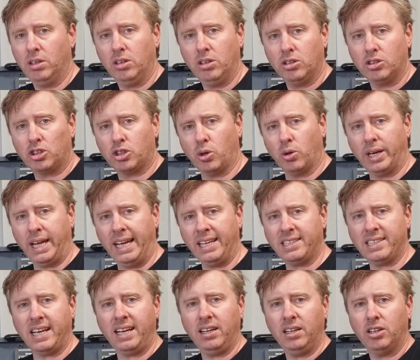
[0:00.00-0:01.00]
Short
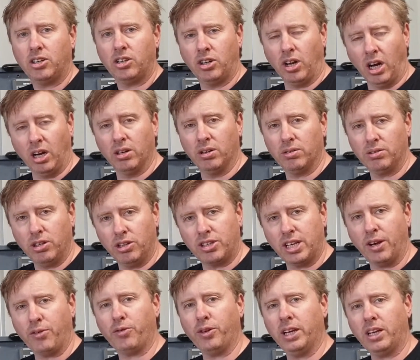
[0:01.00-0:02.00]
answer, no, you
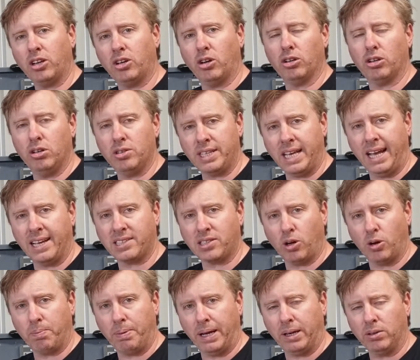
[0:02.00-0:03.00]
definitely cannot use
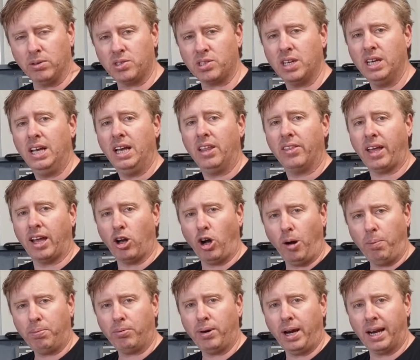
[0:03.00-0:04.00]
household panels. They
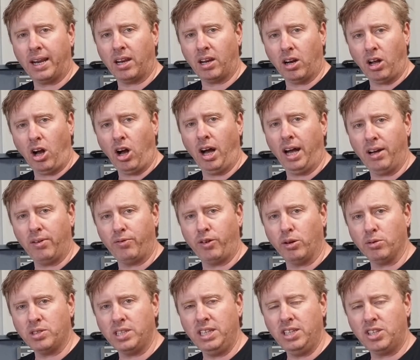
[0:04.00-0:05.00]
operate at a higher
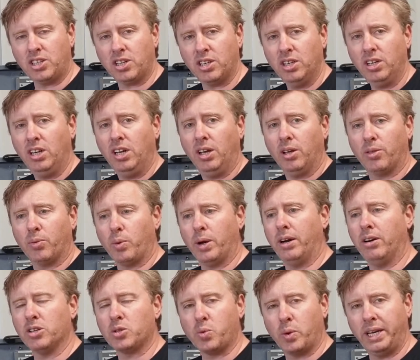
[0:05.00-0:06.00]
voltage,
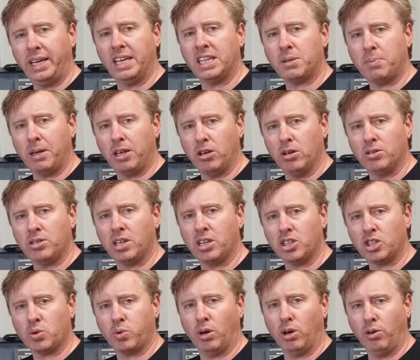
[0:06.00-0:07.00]
whereas we need to be using
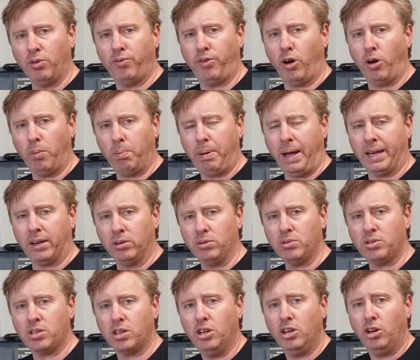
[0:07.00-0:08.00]
12 volt
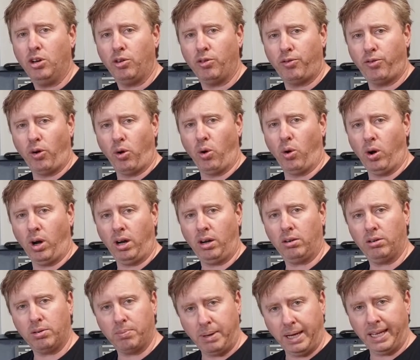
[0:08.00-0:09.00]
panels for
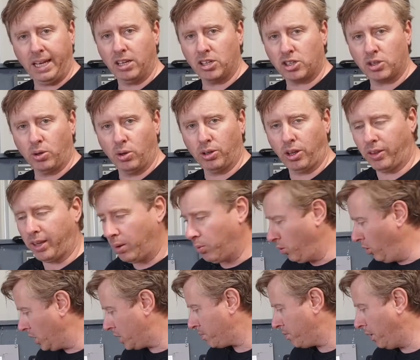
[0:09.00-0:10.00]
making sure that that
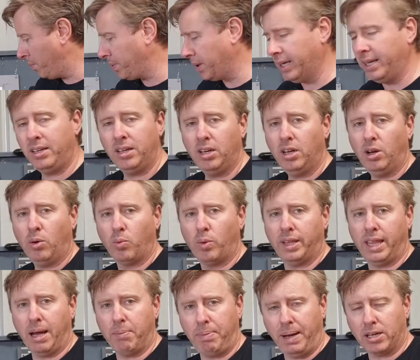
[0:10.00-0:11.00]
works properly with
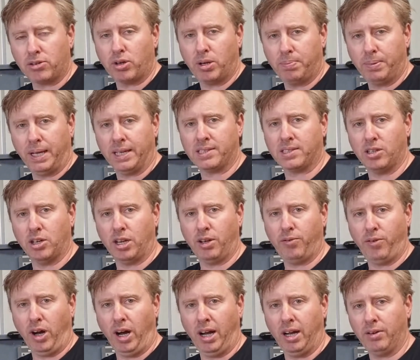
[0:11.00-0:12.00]
our Battery Plus
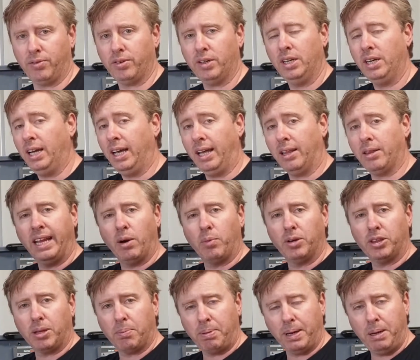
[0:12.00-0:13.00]
35. Now
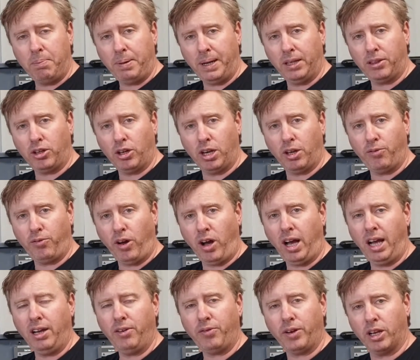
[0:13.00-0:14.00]
with the
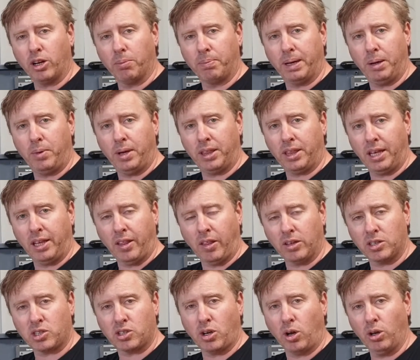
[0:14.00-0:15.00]
BP35, it'll be with either the
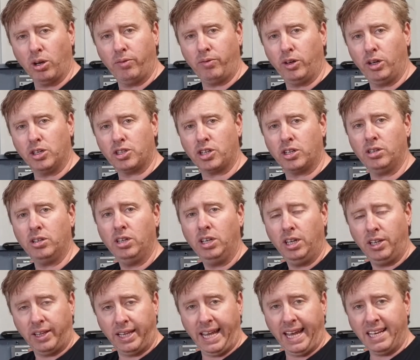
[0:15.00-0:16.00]
solar version,
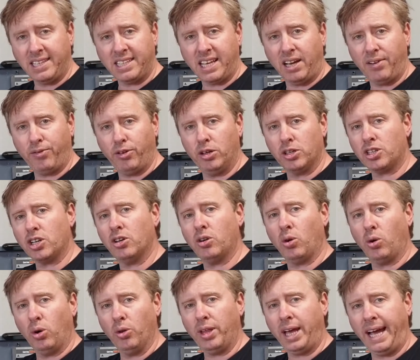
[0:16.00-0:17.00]
the SR version,
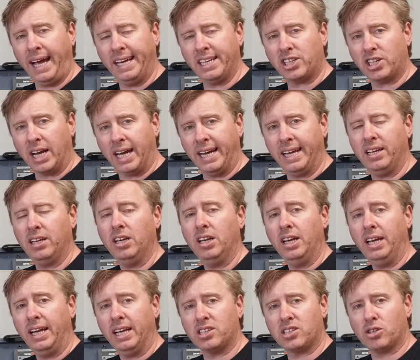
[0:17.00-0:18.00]
or the HA,
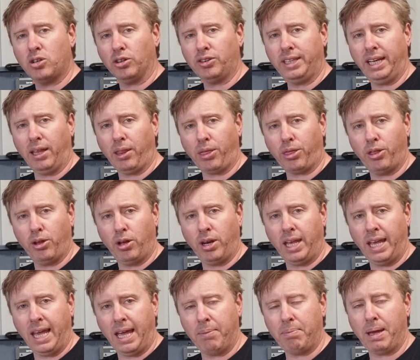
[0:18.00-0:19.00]
it's got that
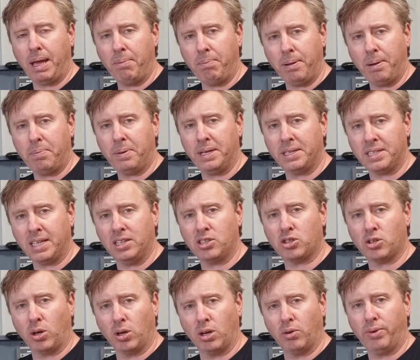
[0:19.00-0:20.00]
30 amp MPPT
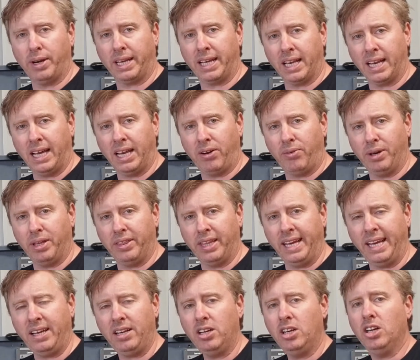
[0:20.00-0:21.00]
solar regulator in
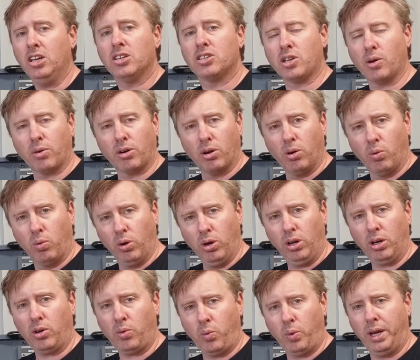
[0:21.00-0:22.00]
there, so it'll
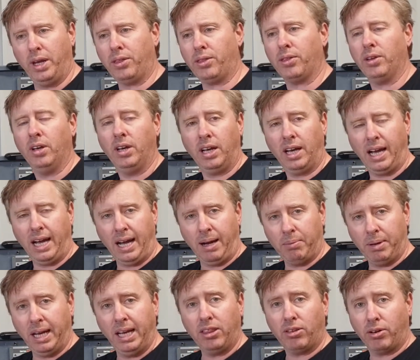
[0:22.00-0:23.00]
work with, um,
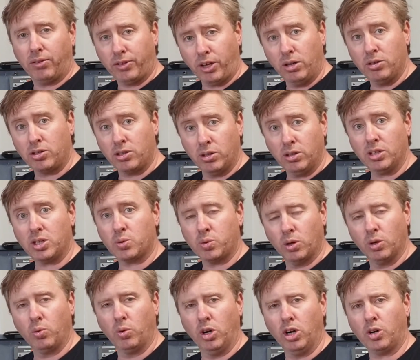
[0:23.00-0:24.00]
either of those units
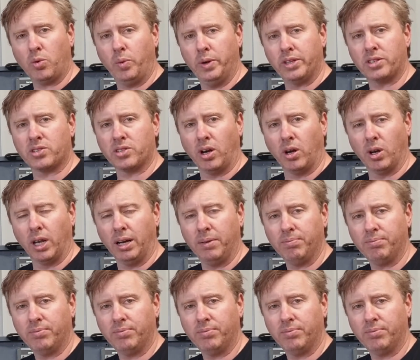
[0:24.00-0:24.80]
will work with solar.